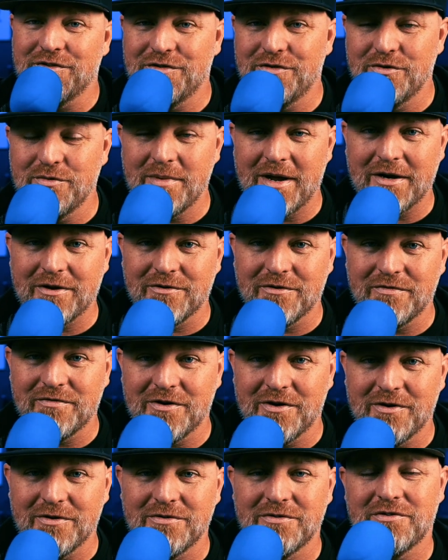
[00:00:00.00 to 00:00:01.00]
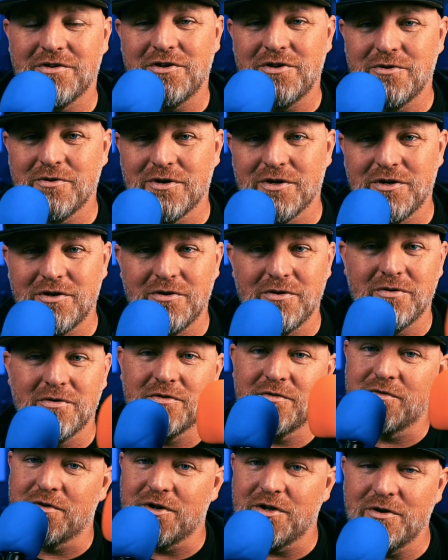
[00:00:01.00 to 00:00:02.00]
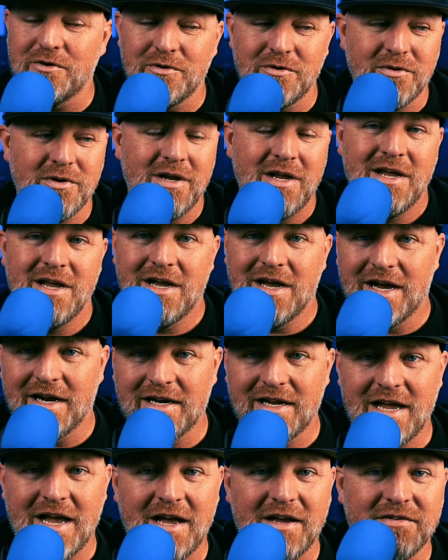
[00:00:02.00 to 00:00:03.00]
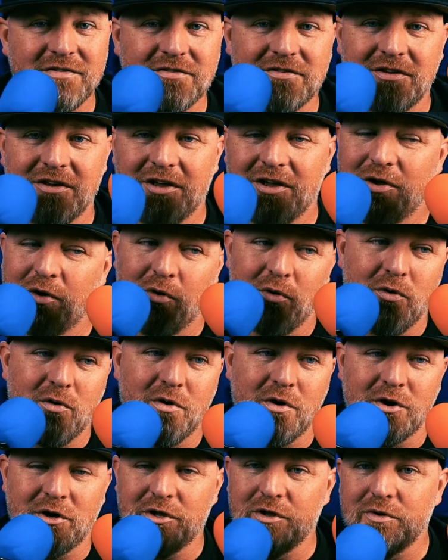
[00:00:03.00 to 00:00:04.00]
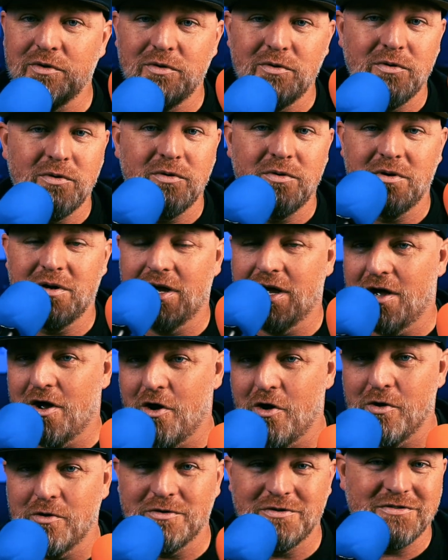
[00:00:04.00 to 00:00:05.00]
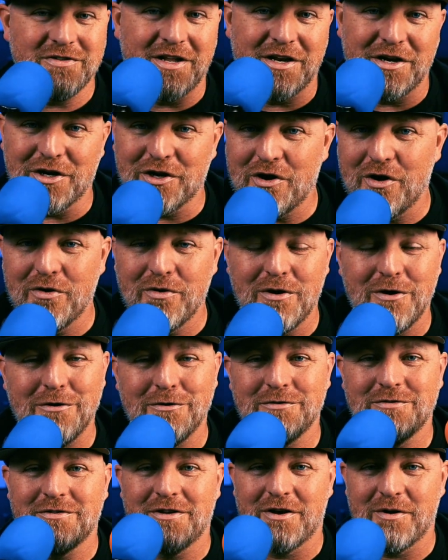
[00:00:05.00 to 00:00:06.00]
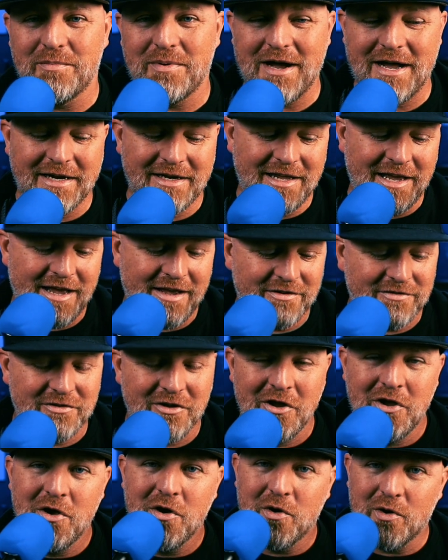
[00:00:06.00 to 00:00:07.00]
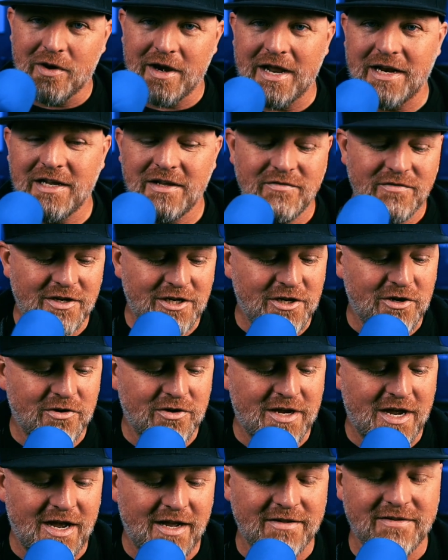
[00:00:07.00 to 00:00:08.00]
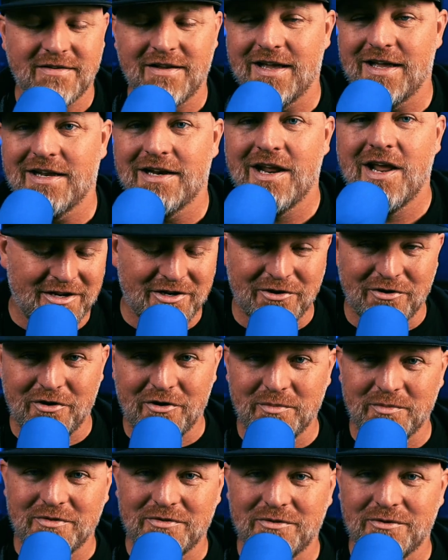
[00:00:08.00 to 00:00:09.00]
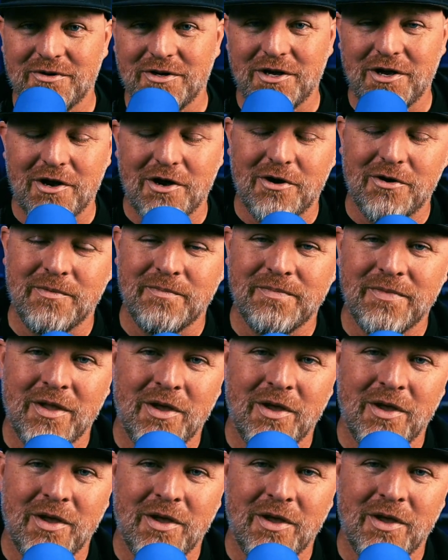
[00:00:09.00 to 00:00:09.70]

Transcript: 2 microphones that you can use for you, a guest, or you, a host and a co-host on a podcast, or any video content in your home studio